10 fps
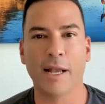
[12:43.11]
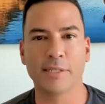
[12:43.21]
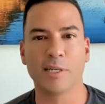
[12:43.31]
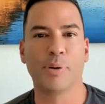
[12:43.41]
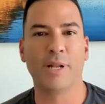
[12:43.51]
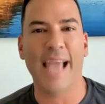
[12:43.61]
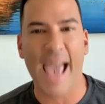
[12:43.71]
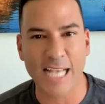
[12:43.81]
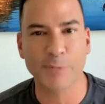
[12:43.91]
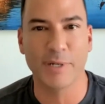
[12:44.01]
Because they're putting
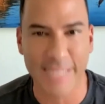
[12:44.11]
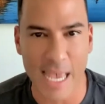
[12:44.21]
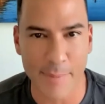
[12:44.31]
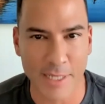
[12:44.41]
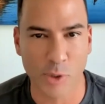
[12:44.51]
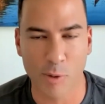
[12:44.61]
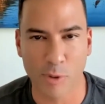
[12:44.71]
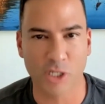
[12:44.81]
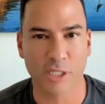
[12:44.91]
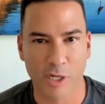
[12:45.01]
aspartame into it,
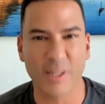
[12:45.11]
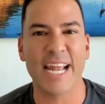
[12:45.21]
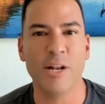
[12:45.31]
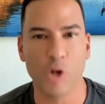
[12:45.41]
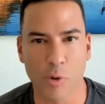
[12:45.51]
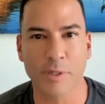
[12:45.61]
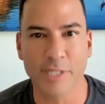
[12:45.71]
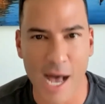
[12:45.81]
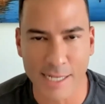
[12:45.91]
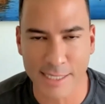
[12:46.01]
which is literally a
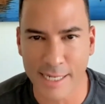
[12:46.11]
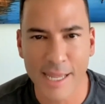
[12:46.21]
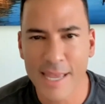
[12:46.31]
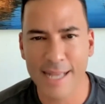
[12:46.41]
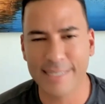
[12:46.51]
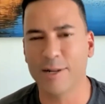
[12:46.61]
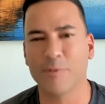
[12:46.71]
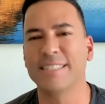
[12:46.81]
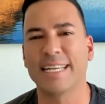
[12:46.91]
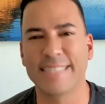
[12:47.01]
neurotoxin. It's in
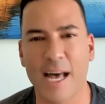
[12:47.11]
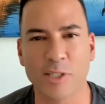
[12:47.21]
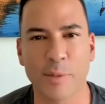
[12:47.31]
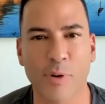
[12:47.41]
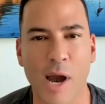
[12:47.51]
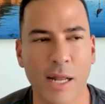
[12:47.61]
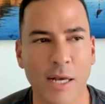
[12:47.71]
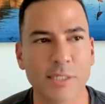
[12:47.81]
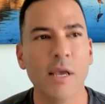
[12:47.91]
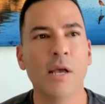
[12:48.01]
over 6,000
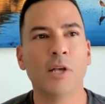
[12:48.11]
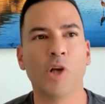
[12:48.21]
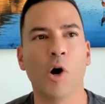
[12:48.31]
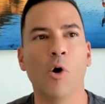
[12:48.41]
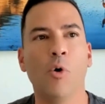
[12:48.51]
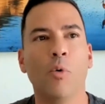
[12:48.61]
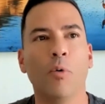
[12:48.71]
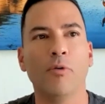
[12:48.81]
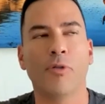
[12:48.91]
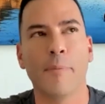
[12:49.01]
products.
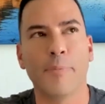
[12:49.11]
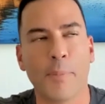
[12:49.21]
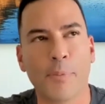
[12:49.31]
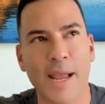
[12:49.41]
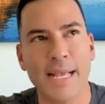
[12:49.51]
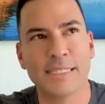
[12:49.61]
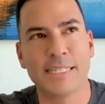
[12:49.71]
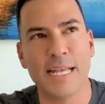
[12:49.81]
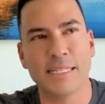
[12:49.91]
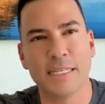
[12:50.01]
So the brain
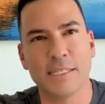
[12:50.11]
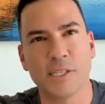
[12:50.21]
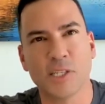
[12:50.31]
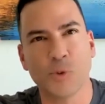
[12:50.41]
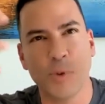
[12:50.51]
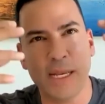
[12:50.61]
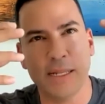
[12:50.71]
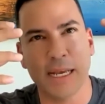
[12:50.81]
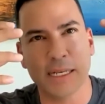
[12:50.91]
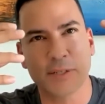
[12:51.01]
senses the
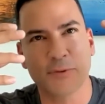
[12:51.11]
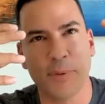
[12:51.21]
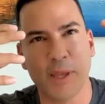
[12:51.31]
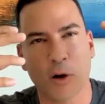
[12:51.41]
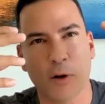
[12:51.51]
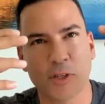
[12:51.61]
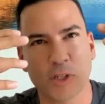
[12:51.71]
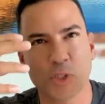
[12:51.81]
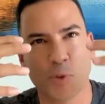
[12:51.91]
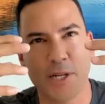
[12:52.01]
sweetness from the
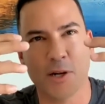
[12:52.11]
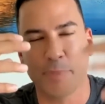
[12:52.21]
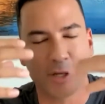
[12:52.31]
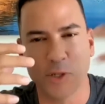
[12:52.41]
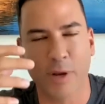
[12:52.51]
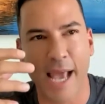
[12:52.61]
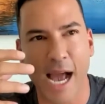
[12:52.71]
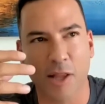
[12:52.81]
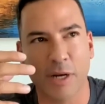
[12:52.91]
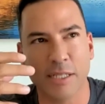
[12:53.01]
artificial sweetener, but there's no
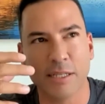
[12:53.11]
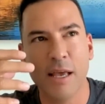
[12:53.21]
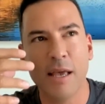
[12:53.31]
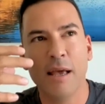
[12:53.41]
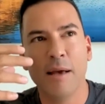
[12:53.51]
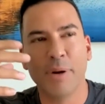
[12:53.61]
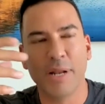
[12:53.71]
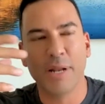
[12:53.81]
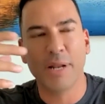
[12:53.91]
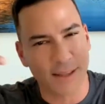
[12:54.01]
calories. But
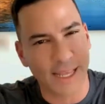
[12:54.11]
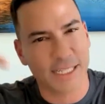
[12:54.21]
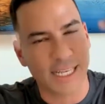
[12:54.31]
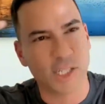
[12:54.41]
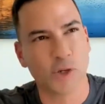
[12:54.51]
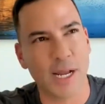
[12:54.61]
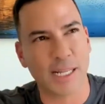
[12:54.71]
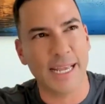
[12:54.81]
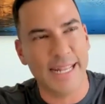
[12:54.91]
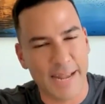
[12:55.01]
it's kind of like, it's like
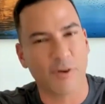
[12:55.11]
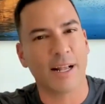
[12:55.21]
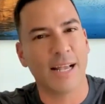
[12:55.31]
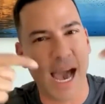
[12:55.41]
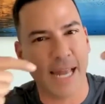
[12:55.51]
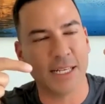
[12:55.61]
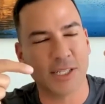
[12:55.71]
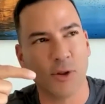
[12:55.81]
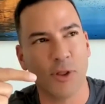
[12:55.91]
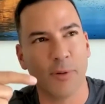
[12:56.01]
tricked. It never got it.
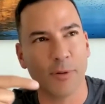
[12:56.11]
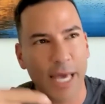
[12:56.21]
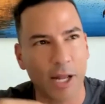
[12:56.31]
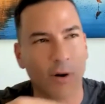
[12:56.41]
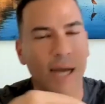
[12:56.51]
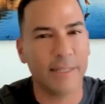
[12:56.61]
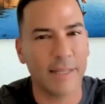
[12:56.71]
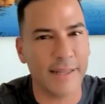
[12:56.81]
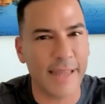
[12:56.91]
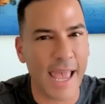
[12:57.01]
So later on in
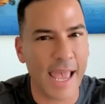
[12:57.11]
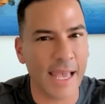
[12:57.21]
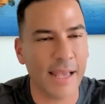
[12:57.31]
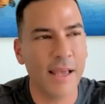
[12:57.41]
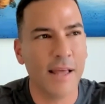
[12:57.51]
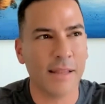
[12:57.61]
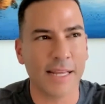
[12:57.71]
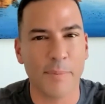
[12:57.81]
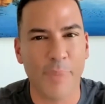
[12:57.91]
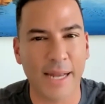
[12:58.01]
the day,
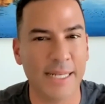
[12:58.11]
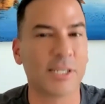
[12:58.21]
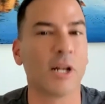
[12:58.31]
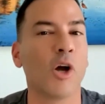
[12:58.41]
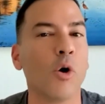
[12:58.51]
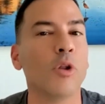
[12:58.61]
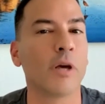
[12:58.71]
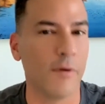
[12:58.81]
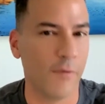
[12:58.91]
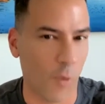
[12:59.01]
like the body's going to go
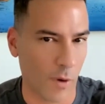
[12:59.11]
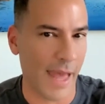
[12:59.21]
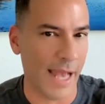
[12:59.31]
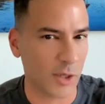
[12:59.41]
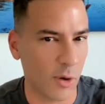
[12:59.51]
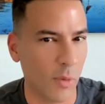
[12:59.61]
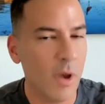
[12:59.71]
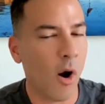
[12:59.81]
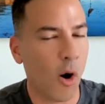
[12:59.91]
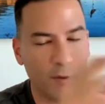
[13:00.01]
looking for that.
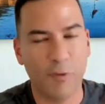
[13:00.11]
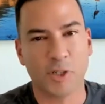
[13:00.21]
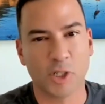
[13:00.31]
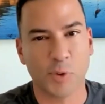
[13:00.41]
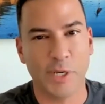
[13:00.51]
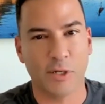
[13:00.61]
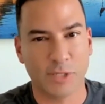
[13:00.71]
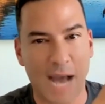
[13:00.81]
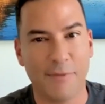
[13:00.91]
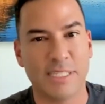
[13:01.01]
So artificial sweeteners
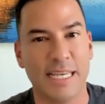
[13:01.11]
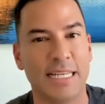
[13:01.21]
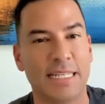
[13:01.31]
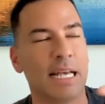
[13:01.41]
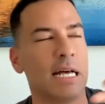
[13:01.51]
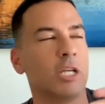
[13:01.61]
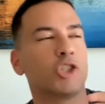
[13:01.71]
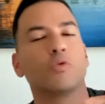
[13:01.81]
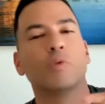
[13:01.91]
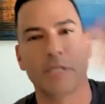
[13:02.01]
obviously is a
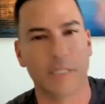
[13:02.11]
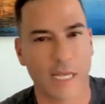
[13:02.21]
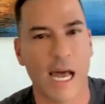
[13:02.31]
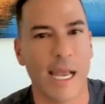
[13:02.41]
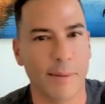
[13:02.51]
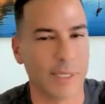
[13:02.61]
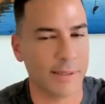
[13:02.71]
trillion times.